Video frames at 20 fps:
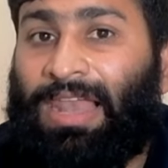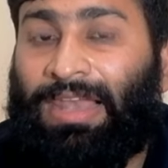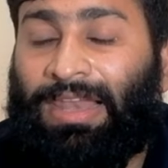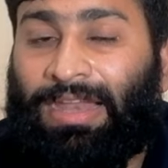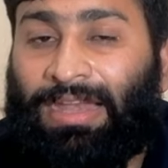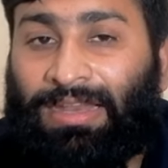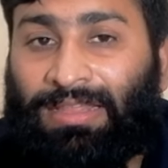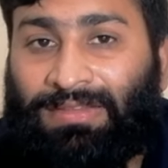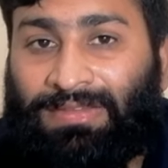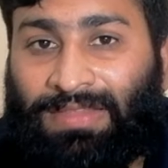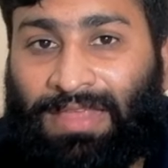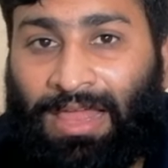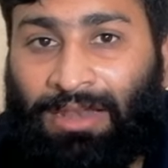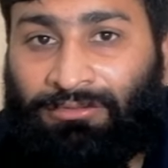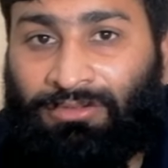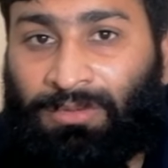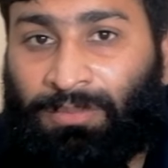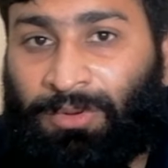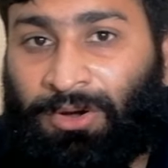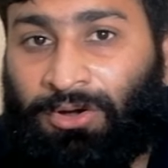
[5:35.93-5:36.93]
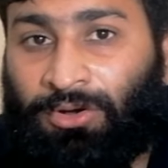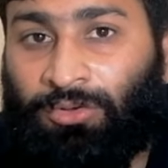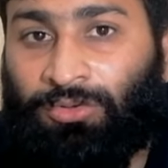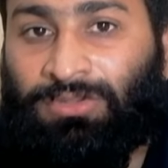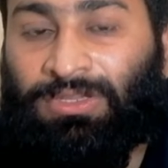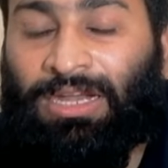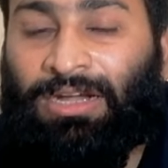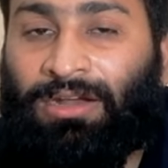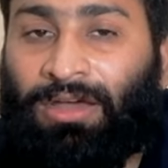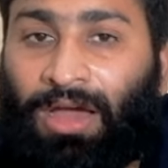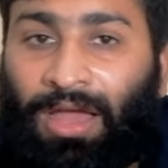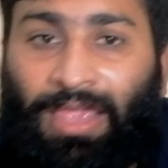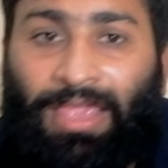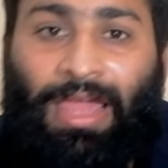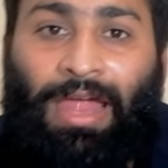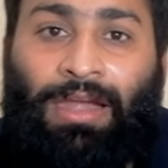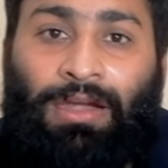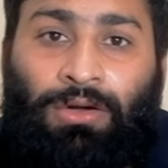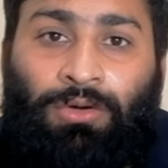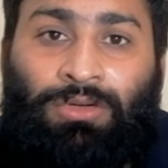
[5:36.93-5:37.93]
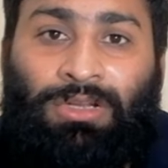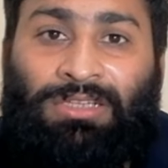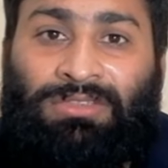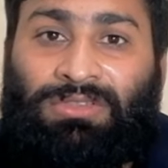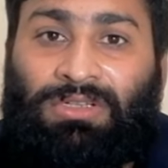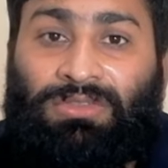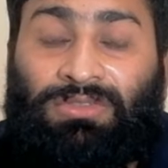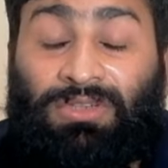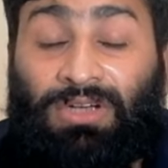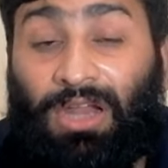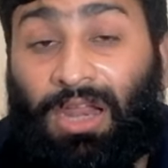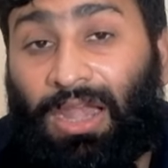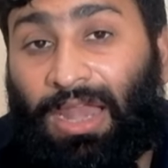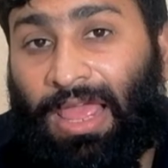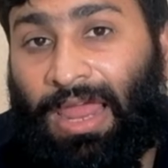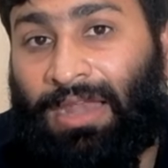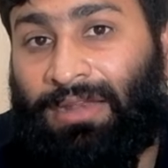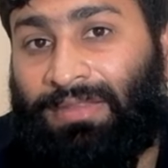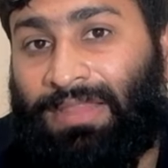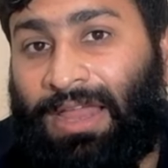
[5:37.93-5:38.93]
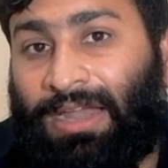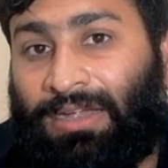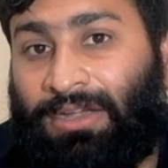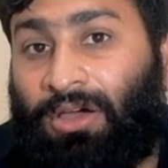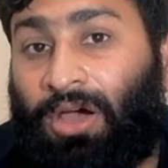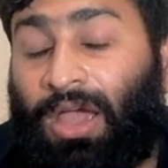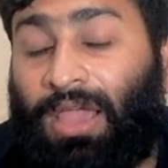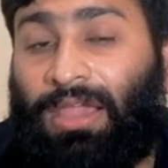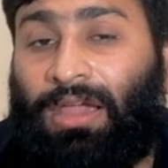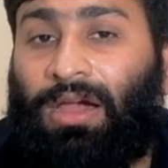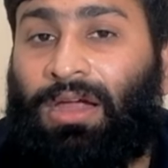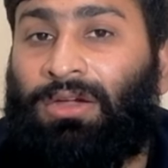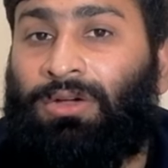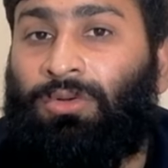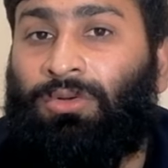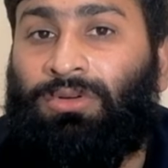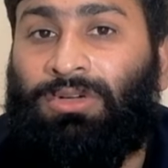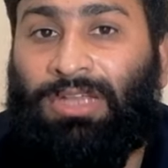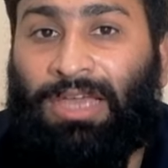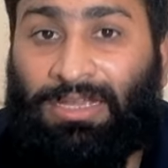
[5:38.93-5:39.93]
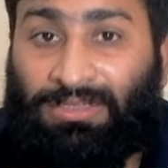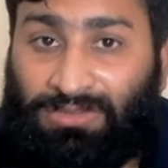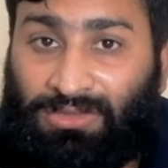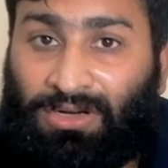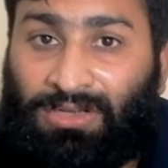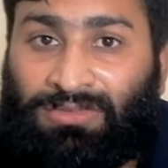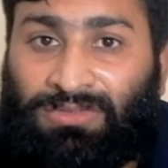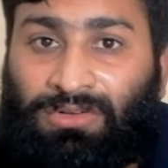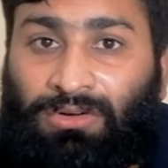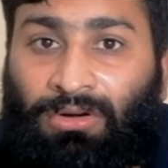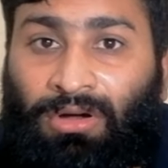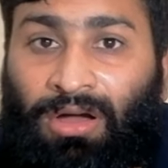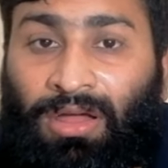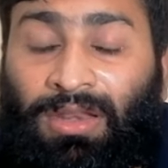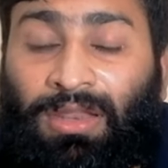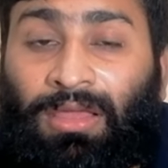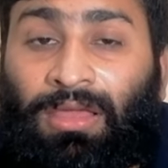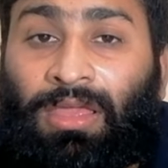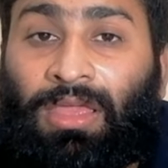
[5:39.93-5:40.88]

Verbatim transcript: Leydig cell will produce the dihydrotestosterone, and that dihydrotestosterone